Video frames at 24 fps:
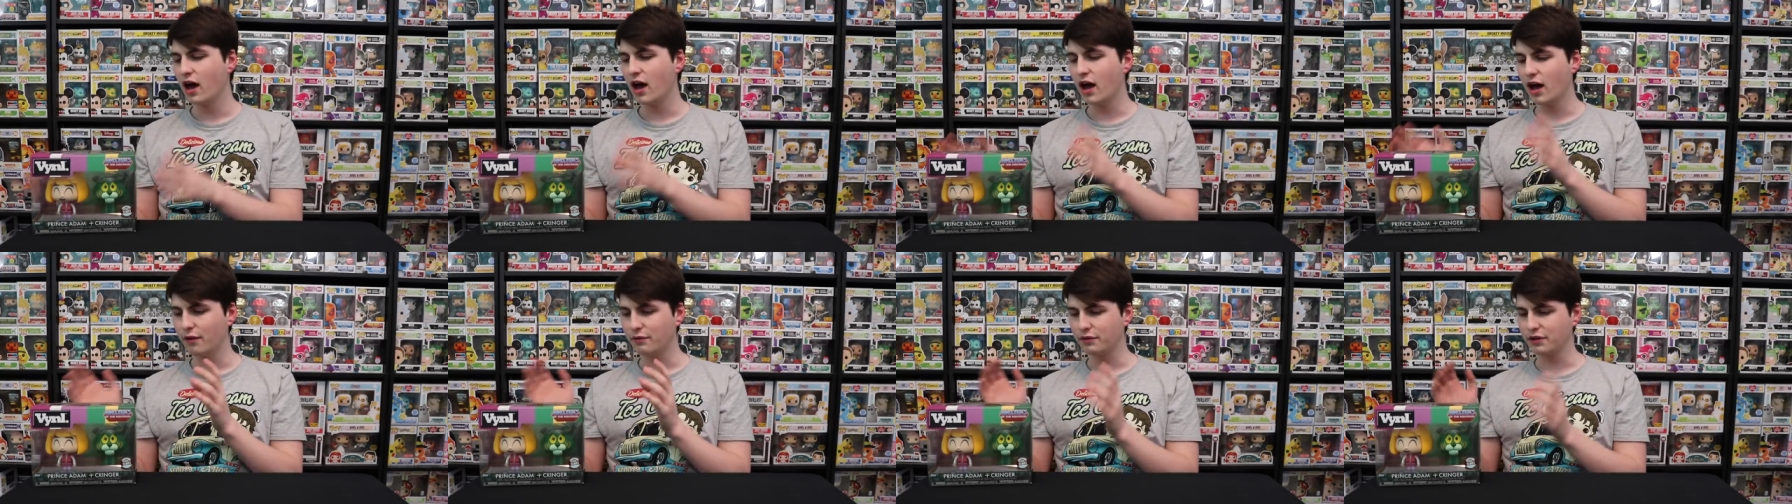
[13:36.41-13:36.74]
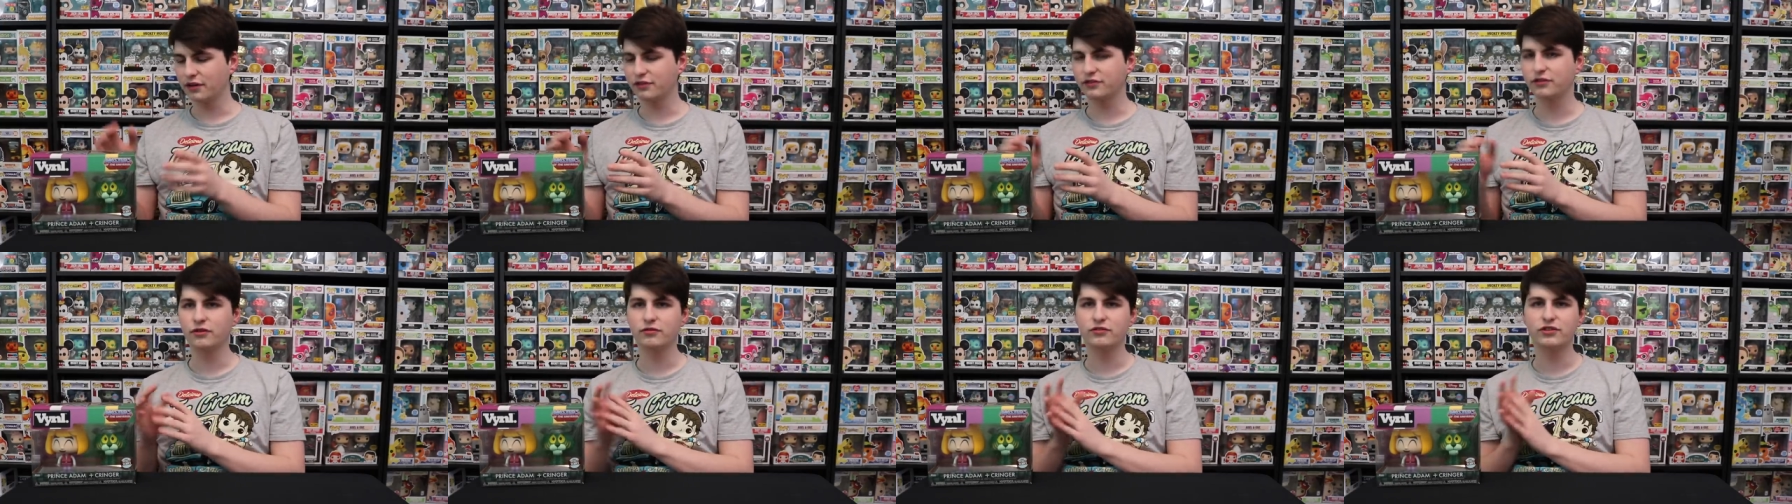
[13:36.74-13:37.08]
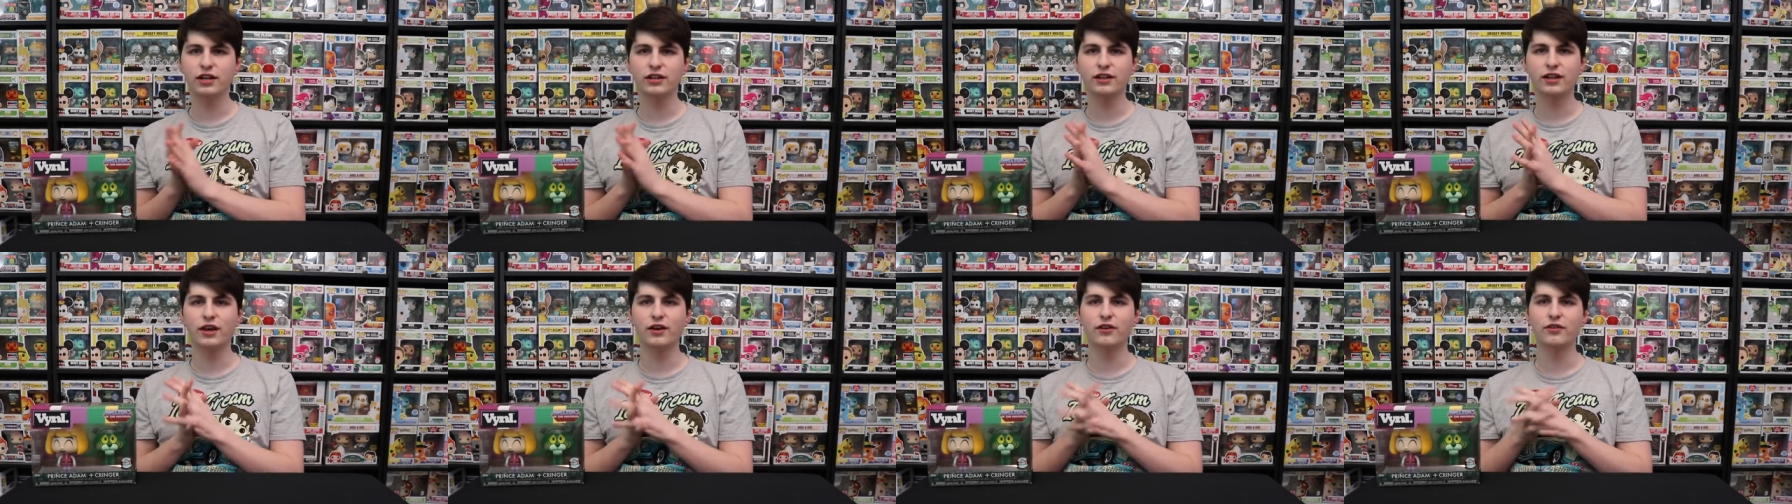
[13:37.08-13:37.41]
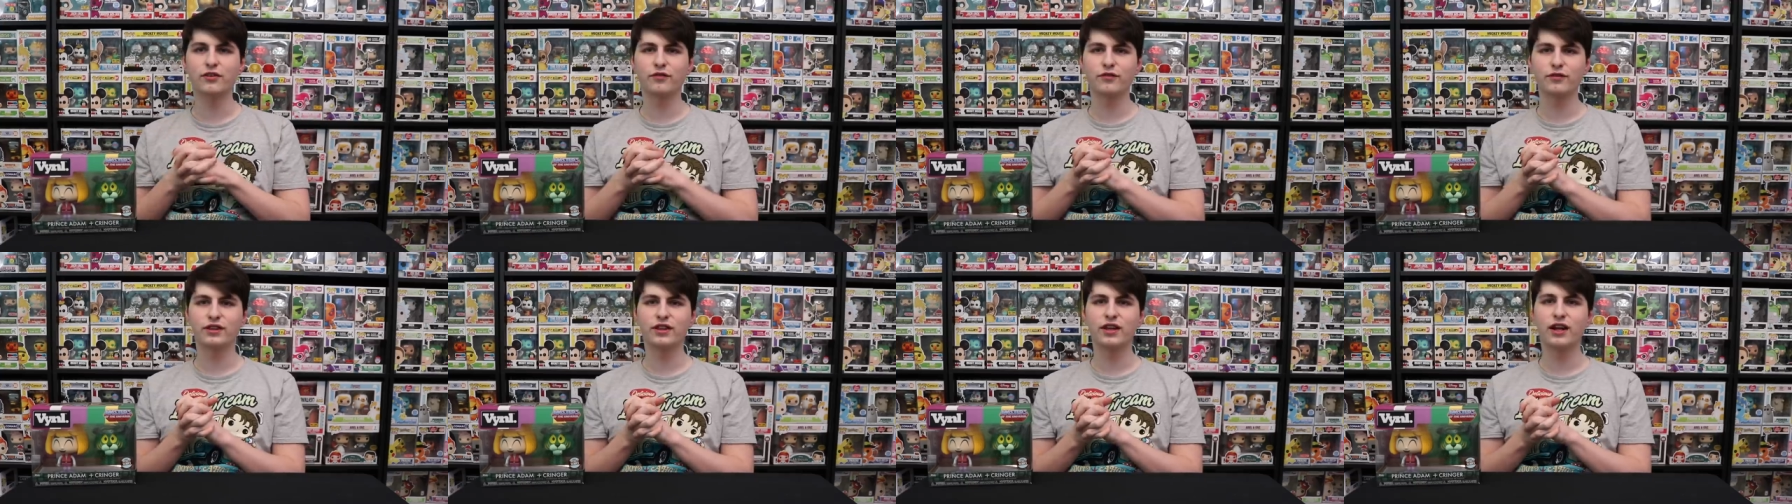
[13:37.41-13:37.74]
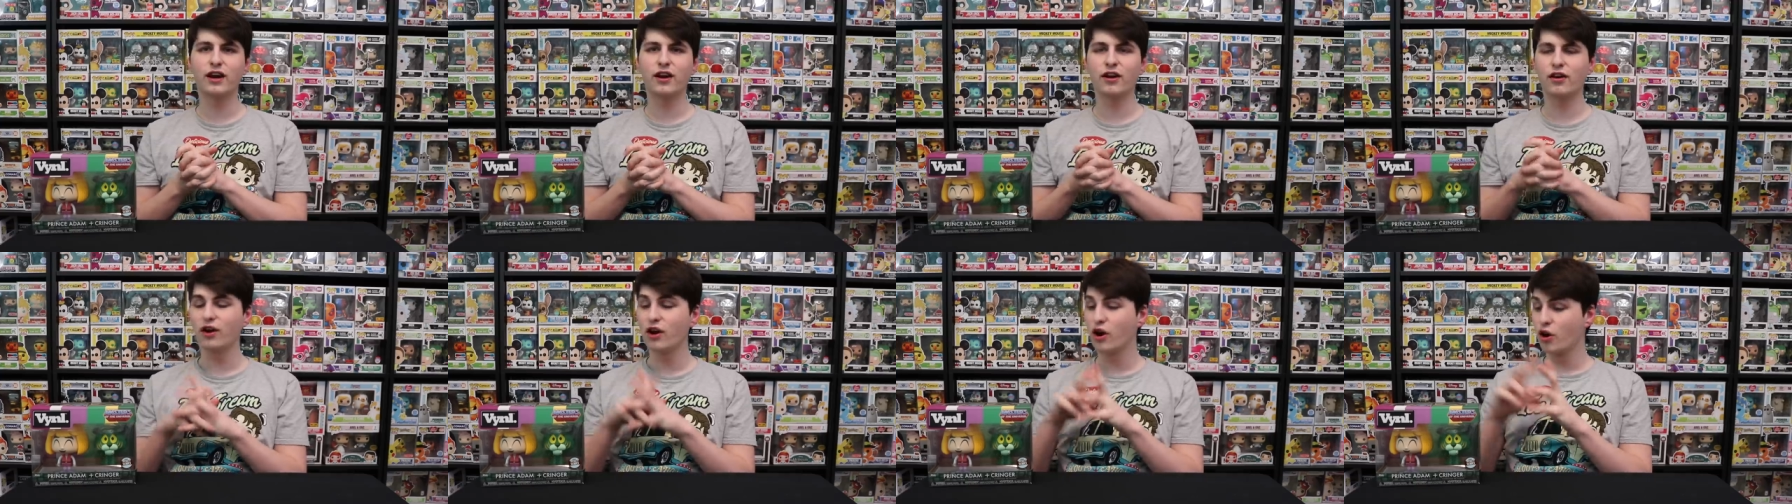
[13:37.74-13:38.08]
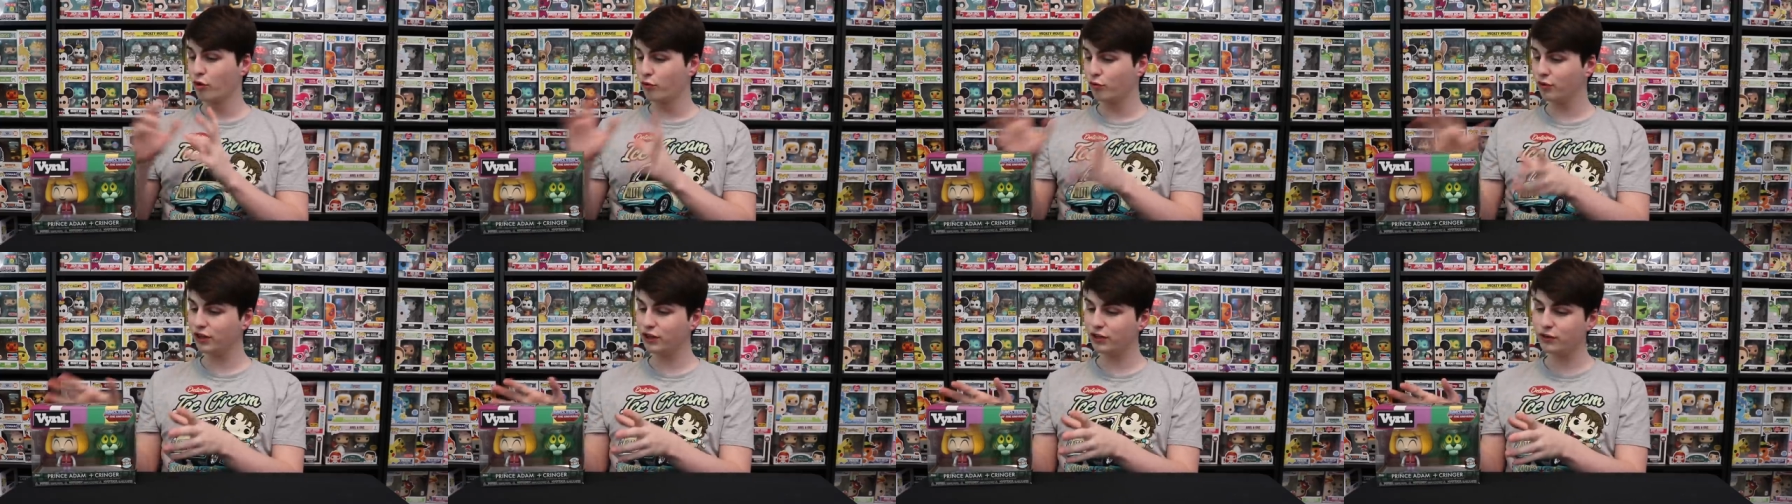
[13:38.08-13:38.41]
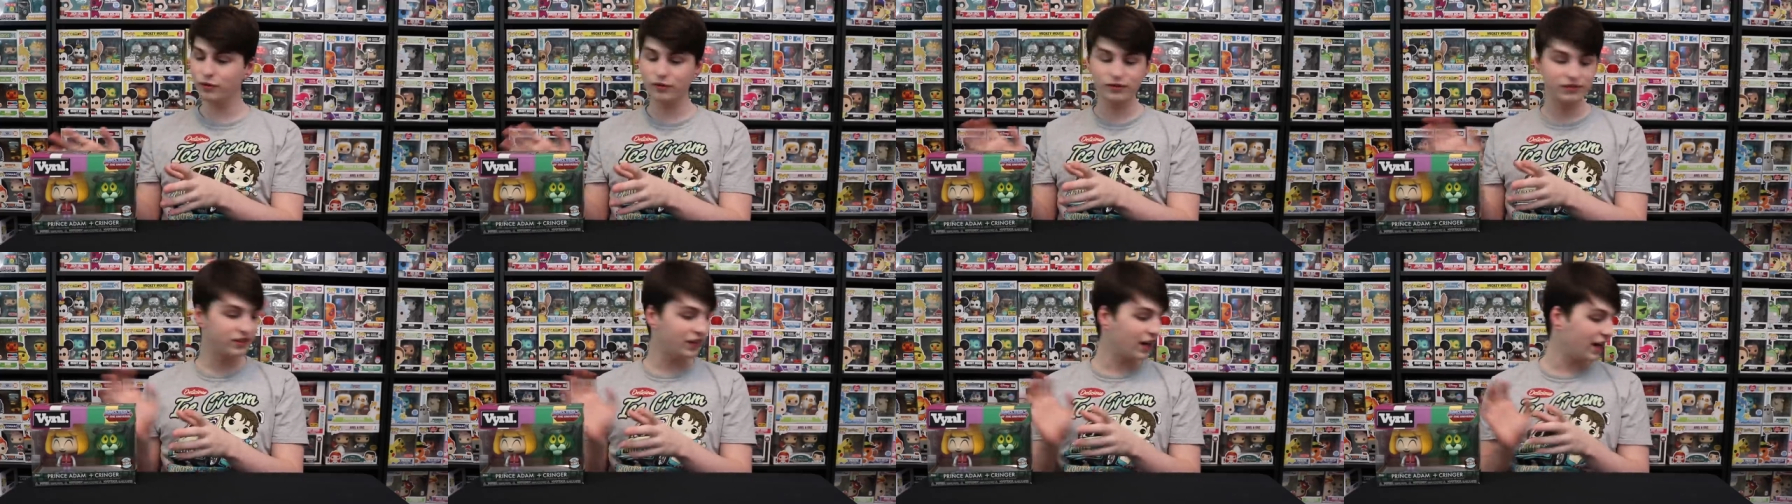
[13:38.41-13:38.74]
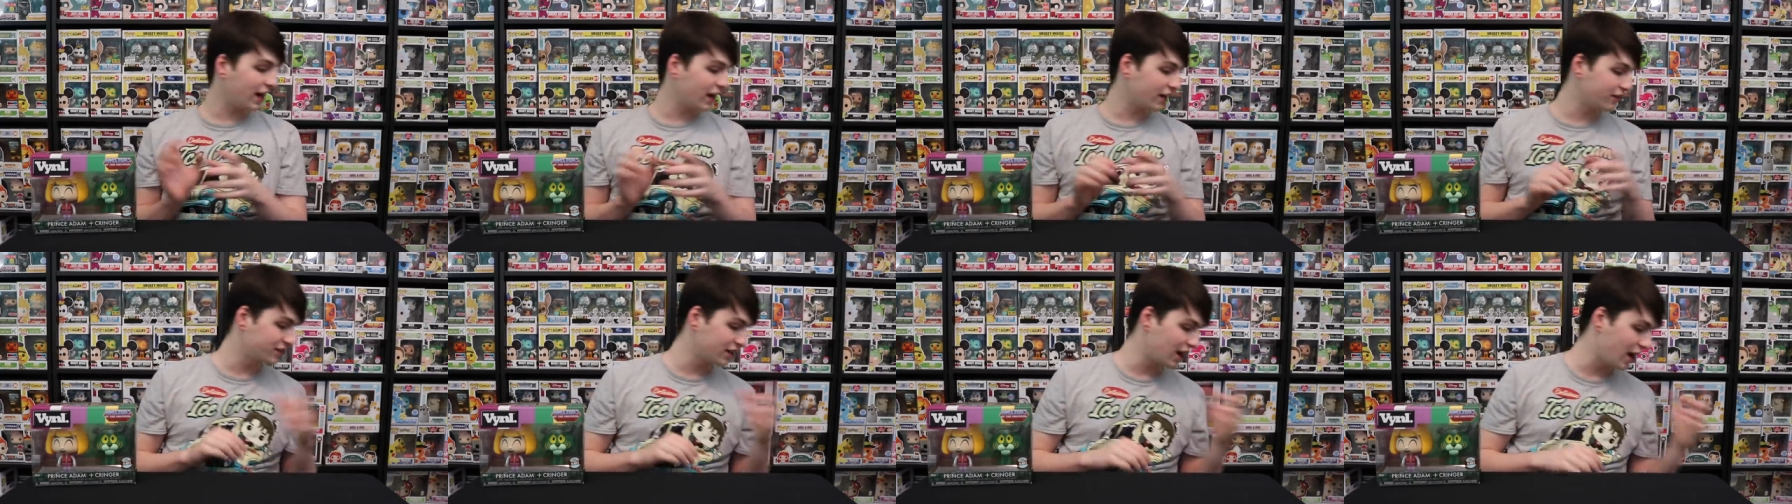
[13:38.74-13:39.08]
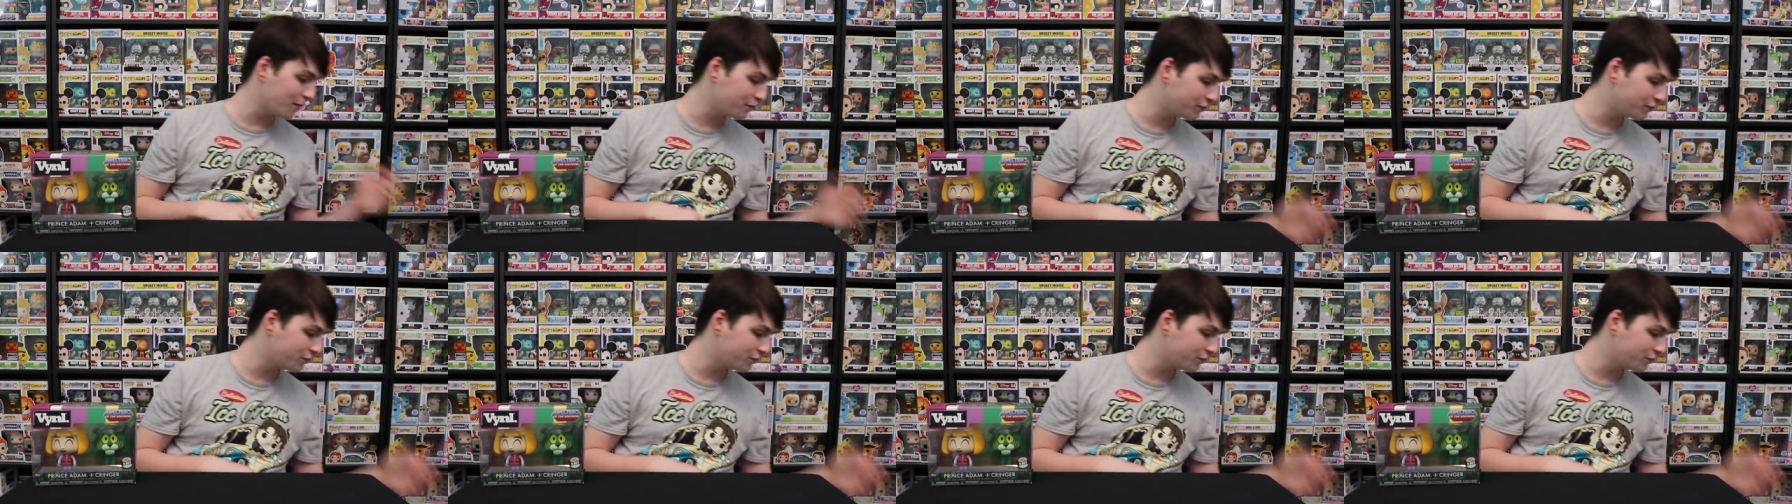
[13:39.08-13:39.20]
You guys can go check that out over there. Really cool set, actually.